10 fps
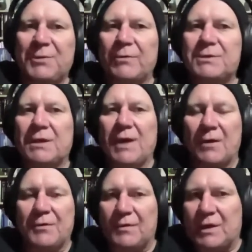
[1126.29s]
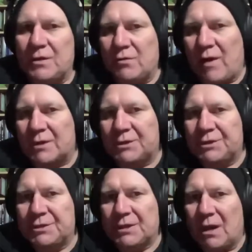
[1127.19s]
Plus, we also know that these
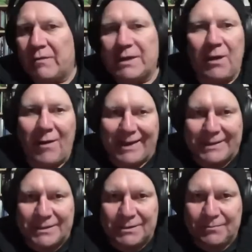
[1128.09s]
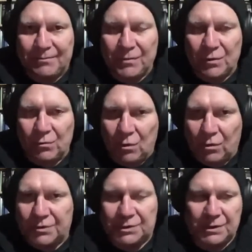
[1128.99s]
structures are aligned
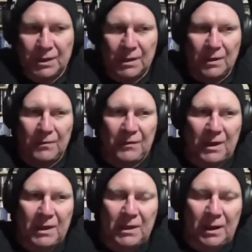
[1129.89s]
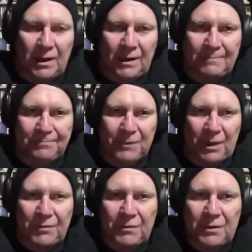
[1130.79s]
towards the
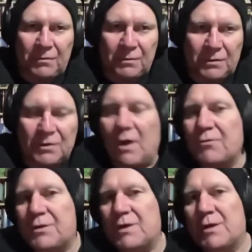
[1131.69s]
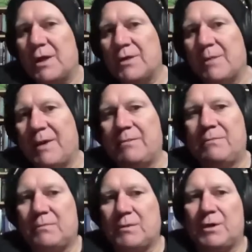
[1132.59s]
solstices.
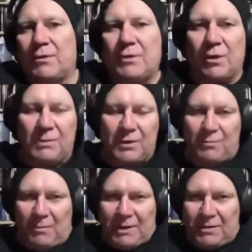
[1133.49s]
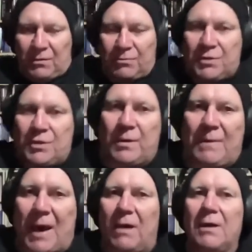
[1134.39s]
Hugh Newman's probably talked to you
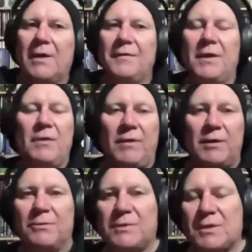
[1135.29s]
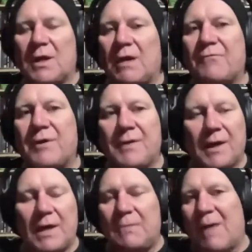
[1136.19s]
about the incredible discovery
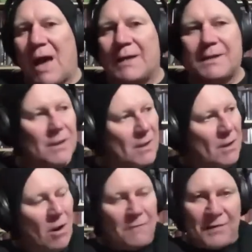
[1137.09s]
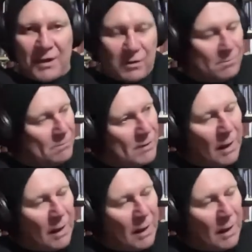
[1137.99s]
that he made of this